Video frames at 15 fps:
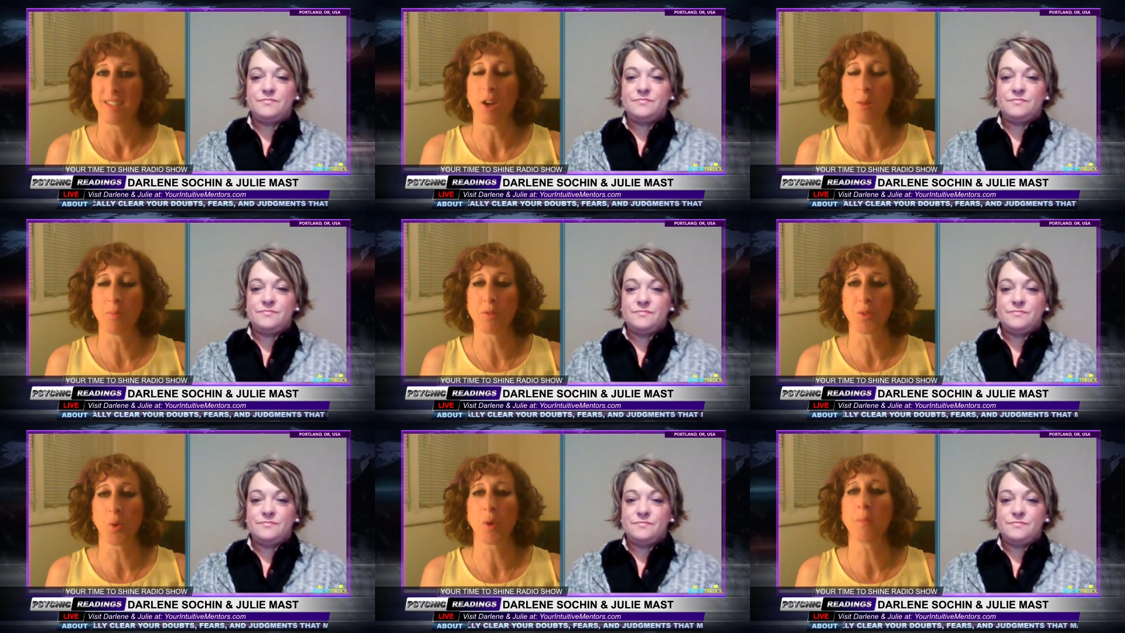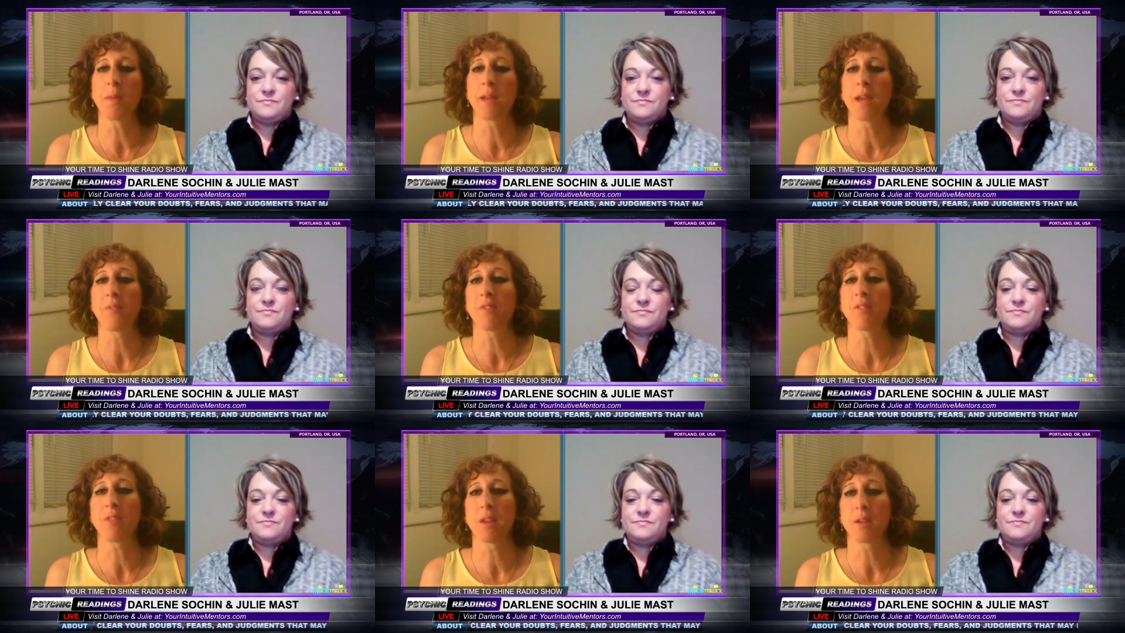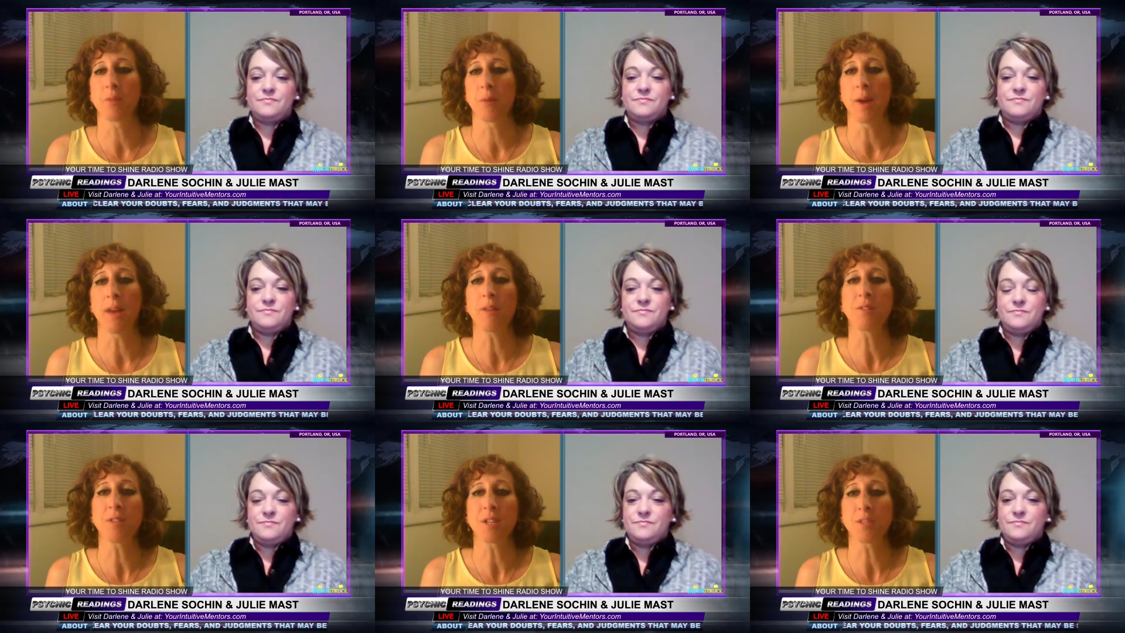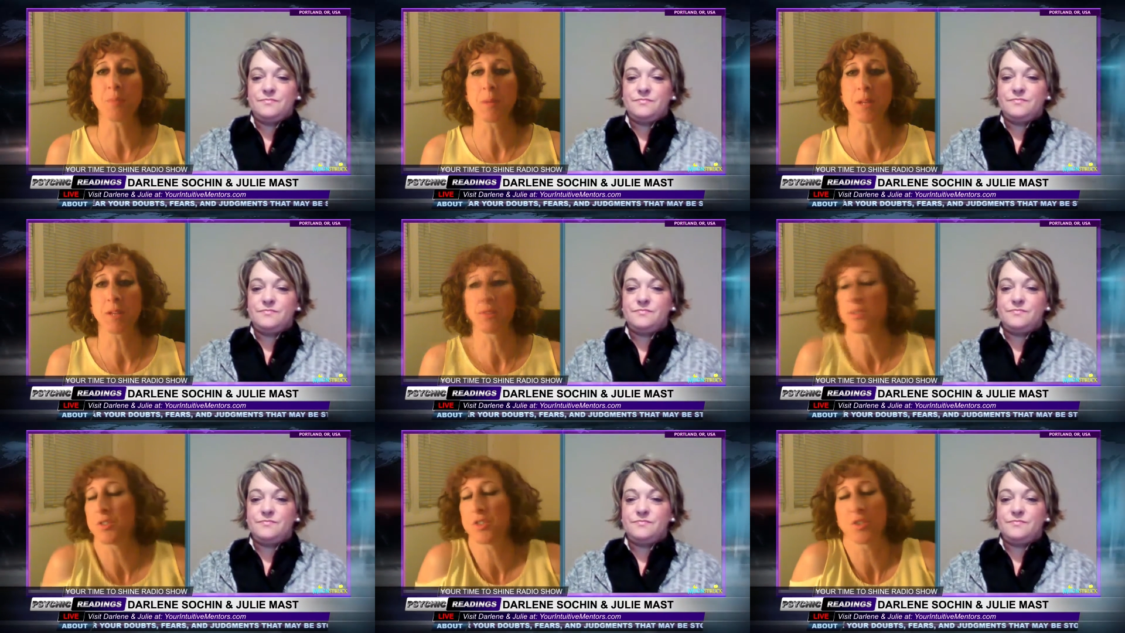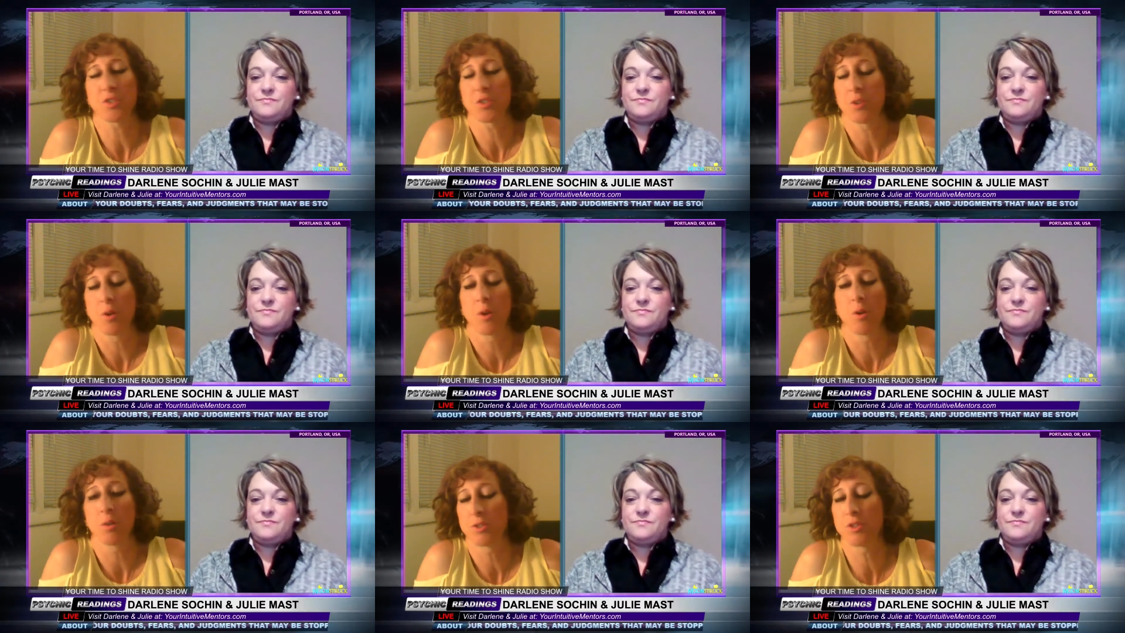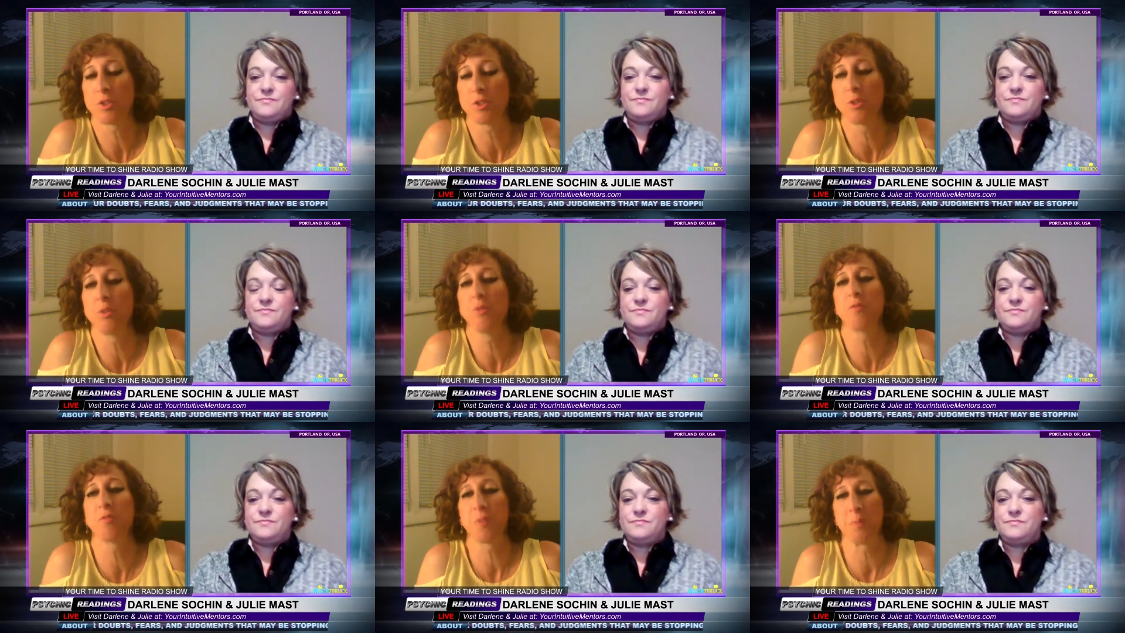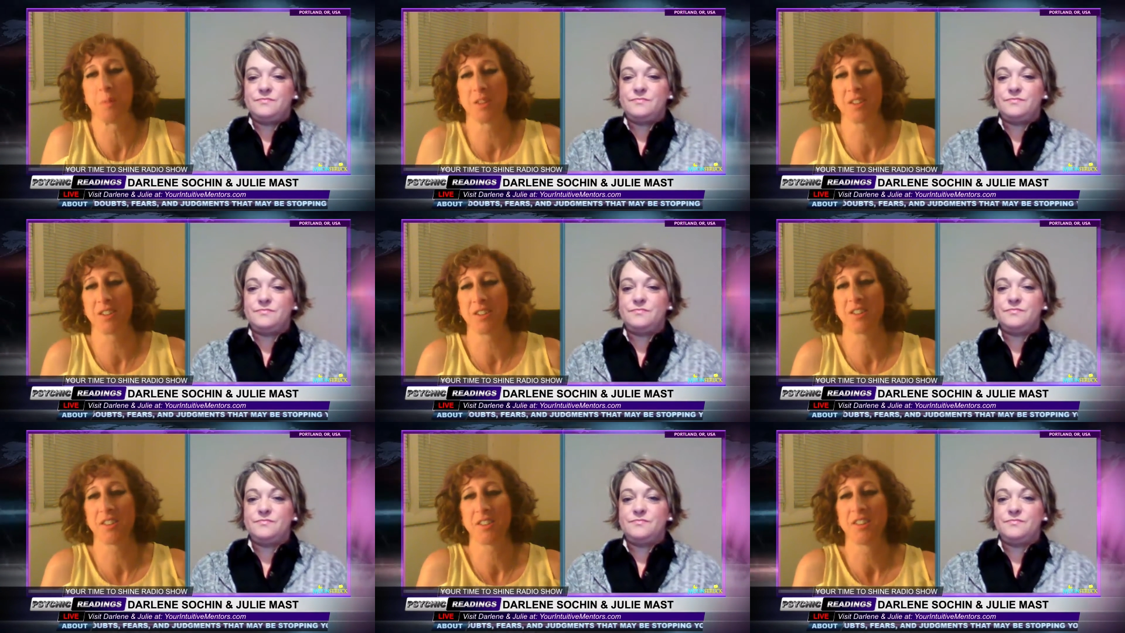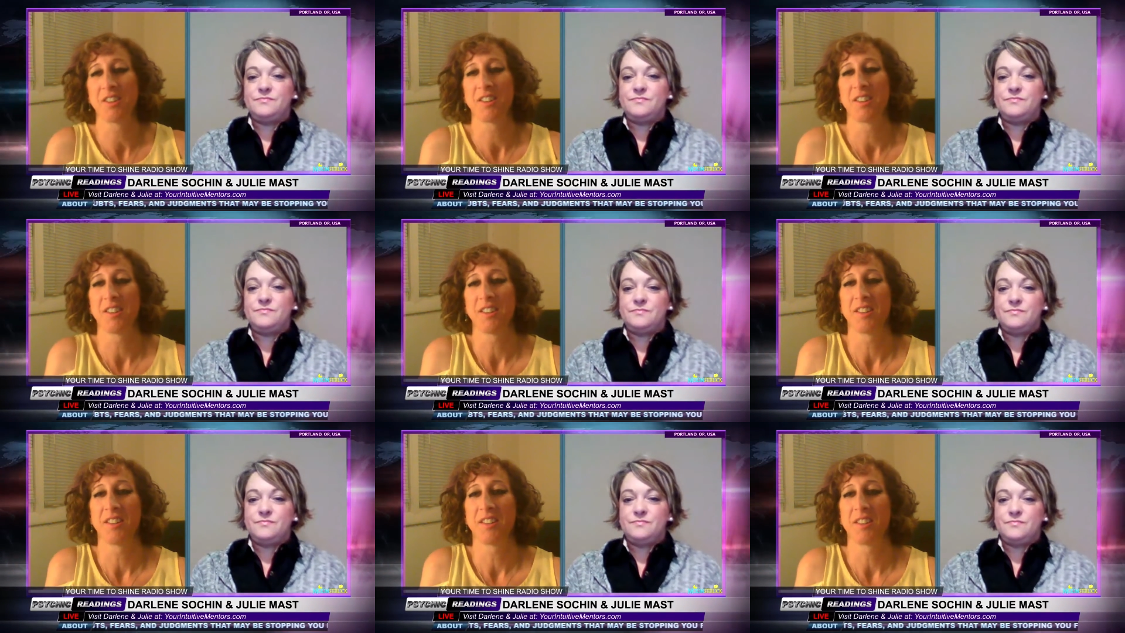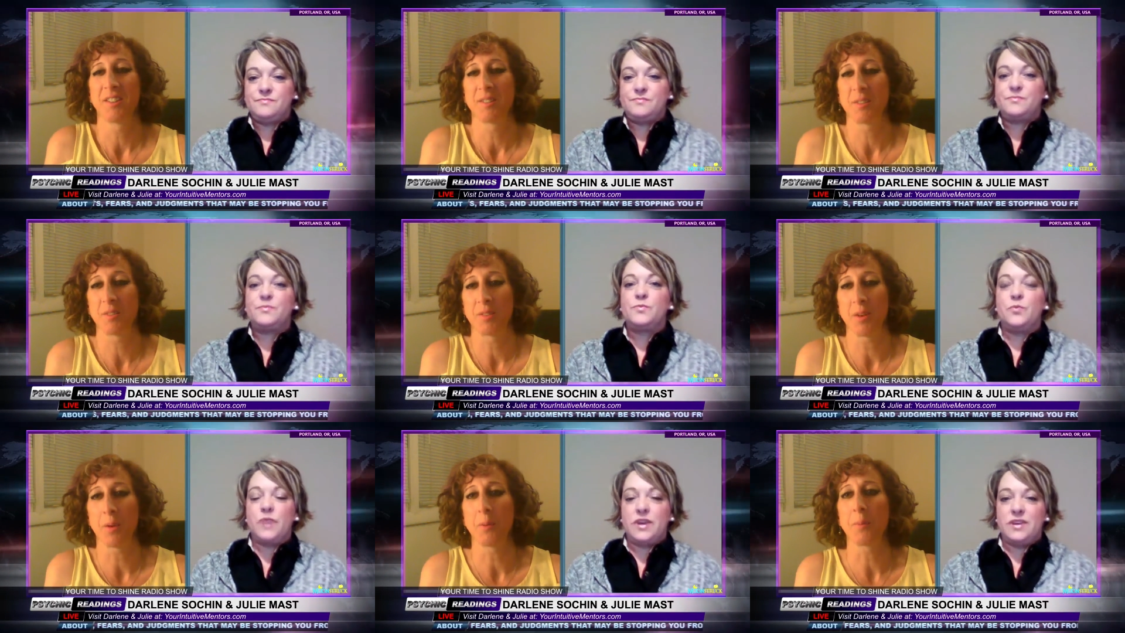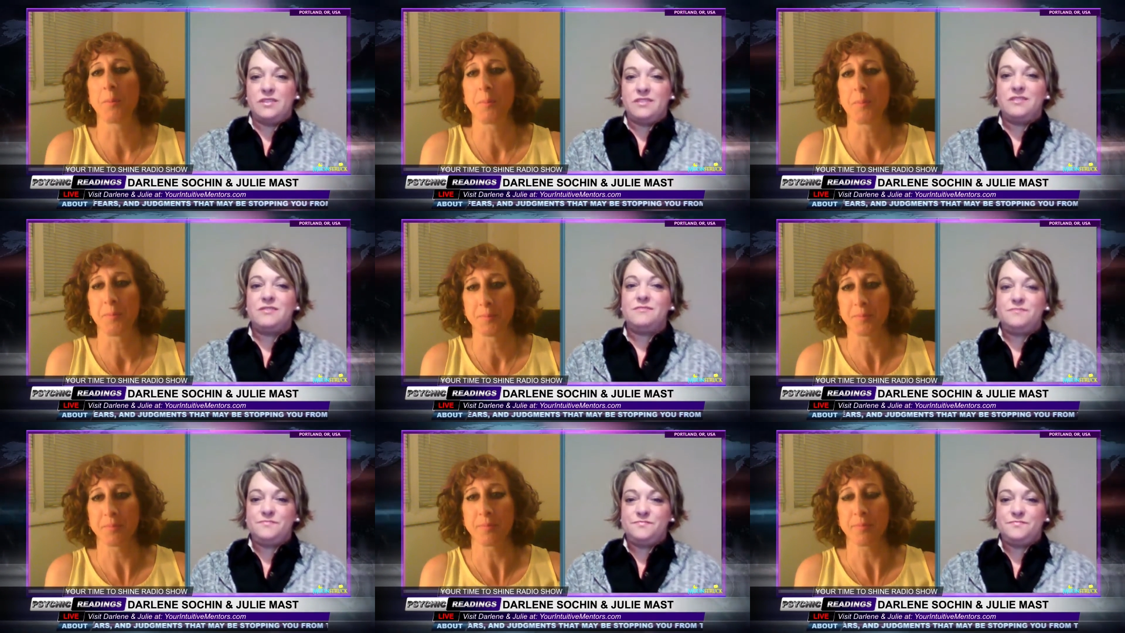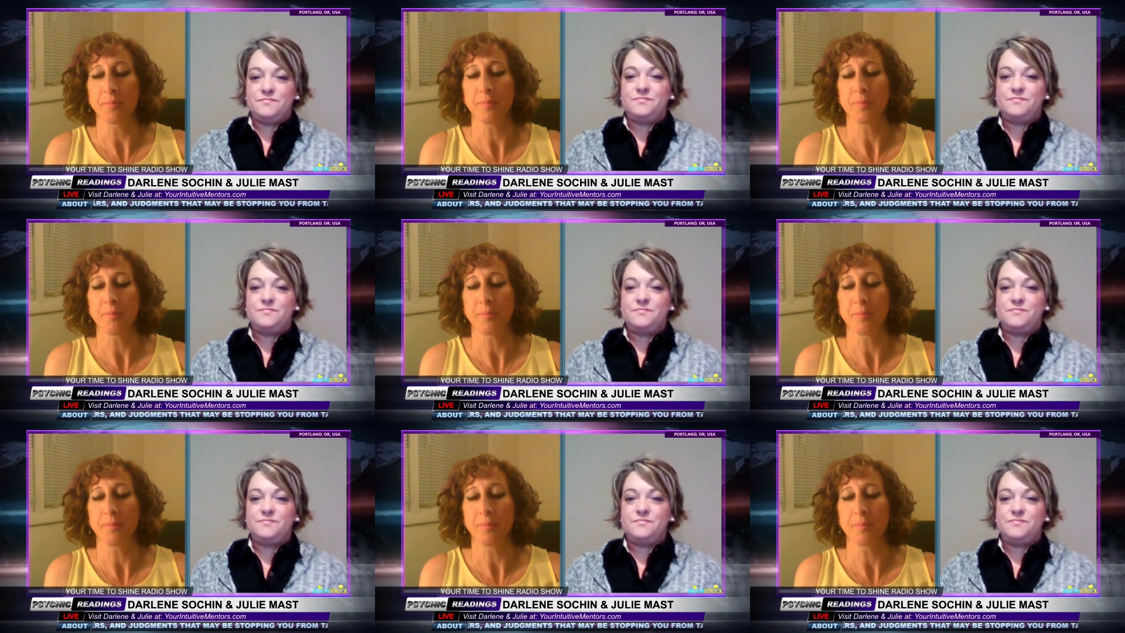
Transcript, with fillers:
Speaker 1: absorbing everything around us because it's just so it's too familiar.
Speaker 2: So, right.